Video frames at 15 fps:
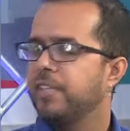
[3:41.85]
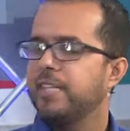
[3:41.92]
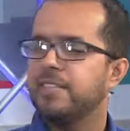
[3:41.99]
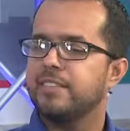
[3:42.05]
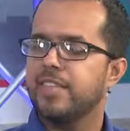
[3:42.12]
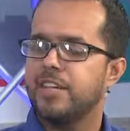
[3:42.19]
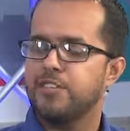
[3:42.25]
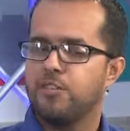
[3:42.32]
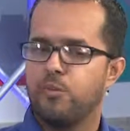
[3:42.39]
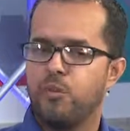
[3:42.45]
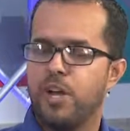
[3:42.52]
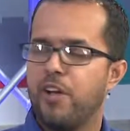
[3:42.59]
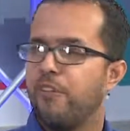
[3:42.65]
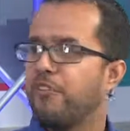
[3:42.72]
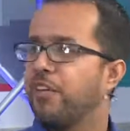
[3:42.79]
That's nature's
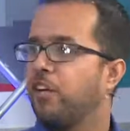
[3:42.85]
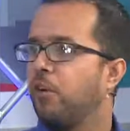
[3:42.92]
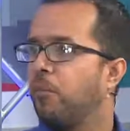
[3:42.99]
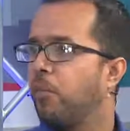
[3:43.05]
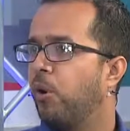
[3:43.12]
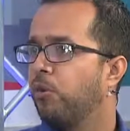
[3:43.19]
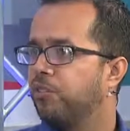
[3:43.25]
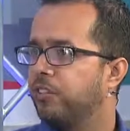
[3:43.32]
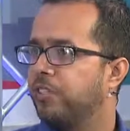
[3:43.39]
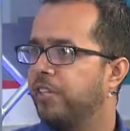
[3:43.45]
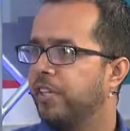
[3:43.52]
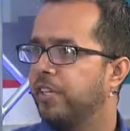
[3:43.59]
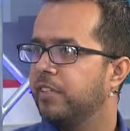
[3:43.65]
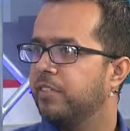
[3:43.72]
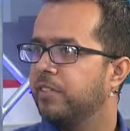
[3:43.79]
way of decomposing
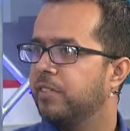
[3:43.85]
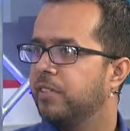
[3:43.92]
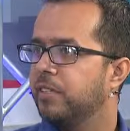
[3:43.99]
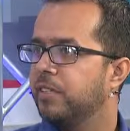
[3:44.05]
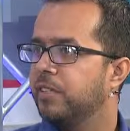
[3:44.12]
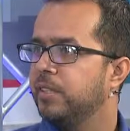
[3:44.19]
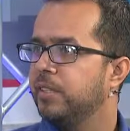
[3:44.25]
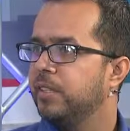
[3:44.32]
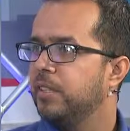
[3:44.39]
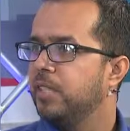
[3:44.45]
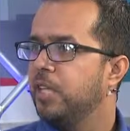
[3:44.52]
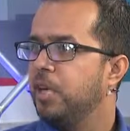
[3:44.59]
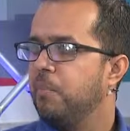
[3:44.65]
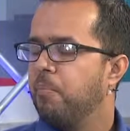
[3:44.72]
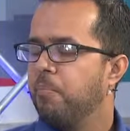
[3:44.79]
things.
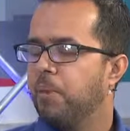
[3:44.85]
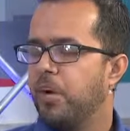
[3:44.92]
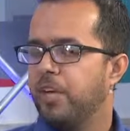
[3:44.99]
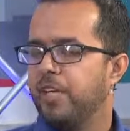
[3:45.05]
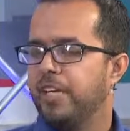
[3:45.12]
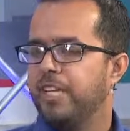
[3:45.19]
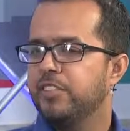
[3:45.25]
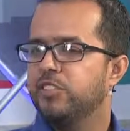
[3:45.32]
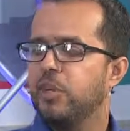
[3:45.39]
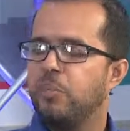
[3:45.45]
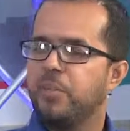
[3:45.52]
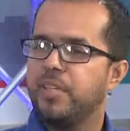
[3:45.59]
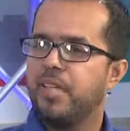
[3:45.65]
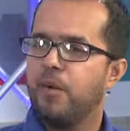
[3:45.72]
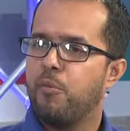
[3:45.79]
But it's
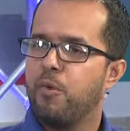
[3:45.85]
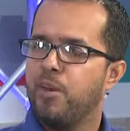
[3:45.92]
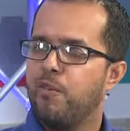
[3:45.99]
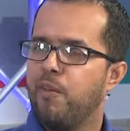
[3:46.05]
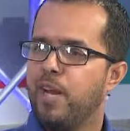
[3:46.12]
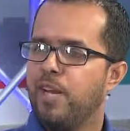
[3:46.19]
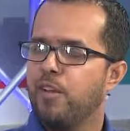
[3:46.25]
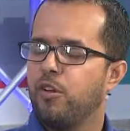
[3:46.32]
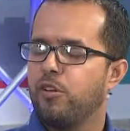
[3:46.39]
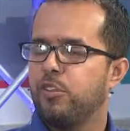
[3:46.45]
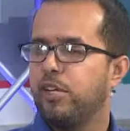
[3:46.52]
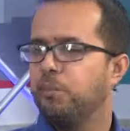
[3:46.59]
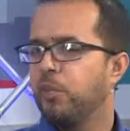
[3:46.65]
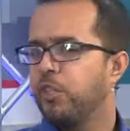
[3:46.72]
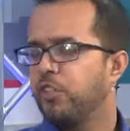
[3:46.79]
something that we really
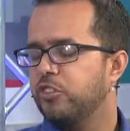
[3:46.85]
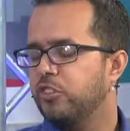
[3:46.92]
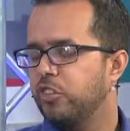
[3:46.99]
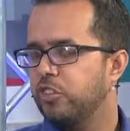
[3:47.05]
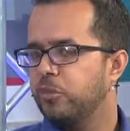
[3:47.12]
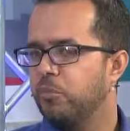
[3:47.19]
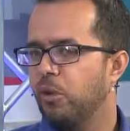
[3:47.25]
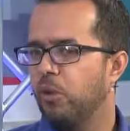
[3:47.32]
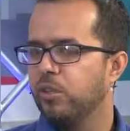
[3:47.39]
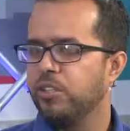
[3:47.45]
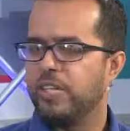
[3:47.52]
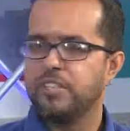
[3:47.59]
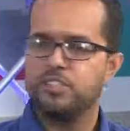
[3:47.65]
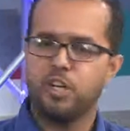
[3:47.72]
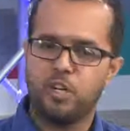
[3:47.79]
don't. But there's certain molds
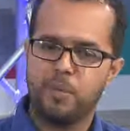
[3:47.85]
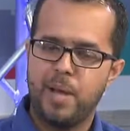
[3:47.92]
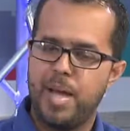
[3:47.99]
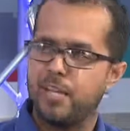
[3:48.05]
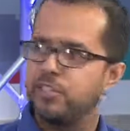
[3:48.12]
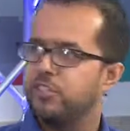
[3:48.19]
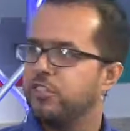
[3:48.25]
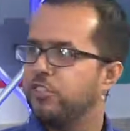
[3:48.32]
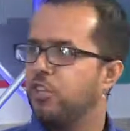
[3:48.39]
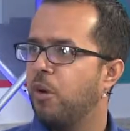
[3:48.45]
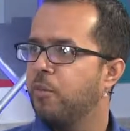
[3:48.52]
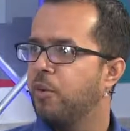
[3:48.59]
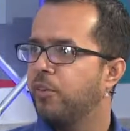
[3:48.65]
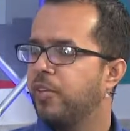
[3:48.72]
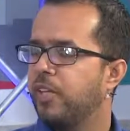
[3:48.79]
like Stachybotrys
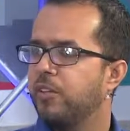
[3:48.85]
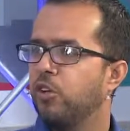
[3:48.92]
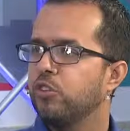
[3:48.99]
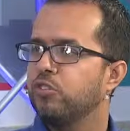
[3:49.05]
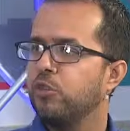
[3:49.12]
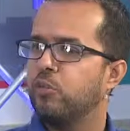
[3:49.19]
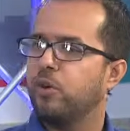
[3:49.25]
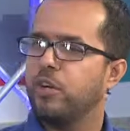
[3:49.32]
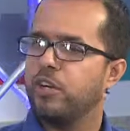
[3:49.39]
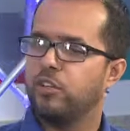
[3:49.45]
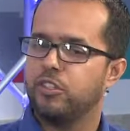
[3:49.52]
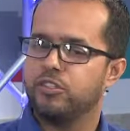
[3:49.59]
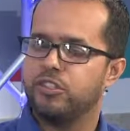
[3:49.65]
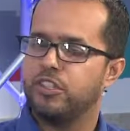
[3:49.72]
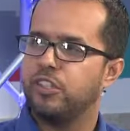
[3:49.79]
schistomium, and those are what are
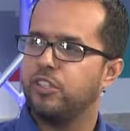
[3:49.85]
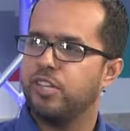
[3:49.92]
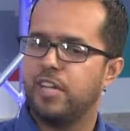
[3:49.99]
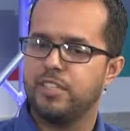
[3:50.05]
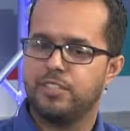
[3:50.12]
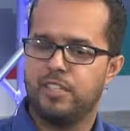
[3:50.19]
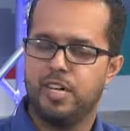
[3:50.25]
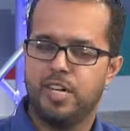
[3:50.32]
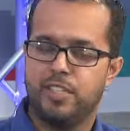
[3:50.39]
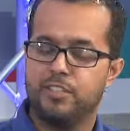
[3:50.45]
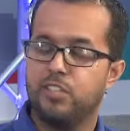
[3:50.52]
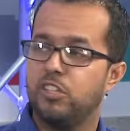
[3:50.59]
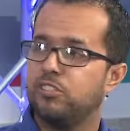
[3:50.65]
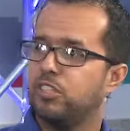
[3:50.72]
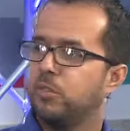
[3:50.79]
considered like
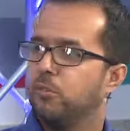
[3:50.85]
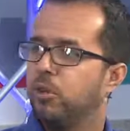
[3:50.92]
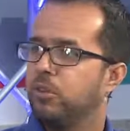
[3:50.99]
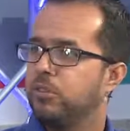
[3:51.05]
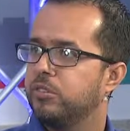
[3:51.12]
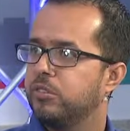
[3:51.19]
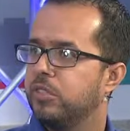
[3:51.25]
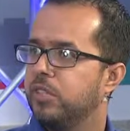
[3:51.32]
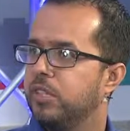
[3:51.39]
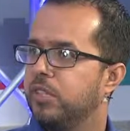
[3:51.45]
toxic molds,